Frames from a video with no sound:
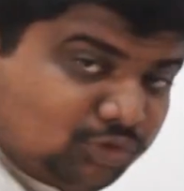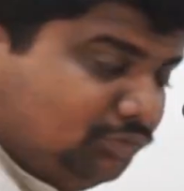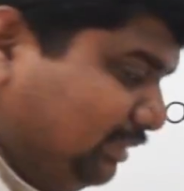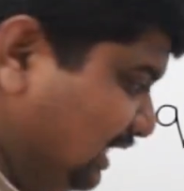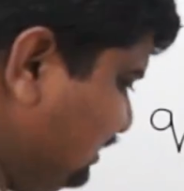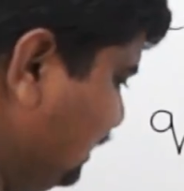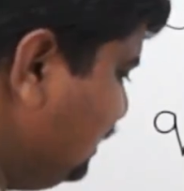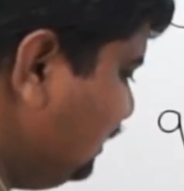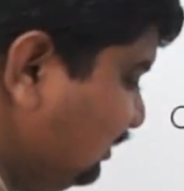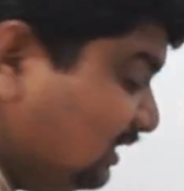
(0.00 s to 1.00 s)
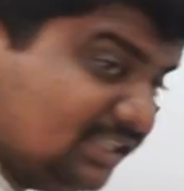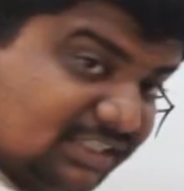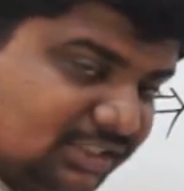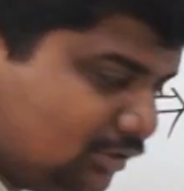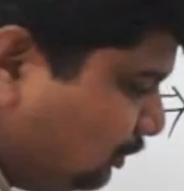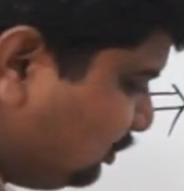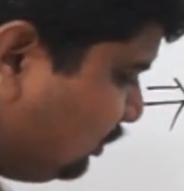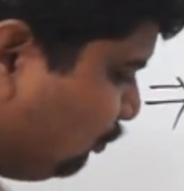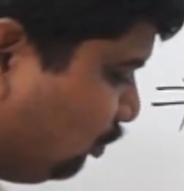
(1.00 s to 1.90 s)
coulomb, means this is the solution.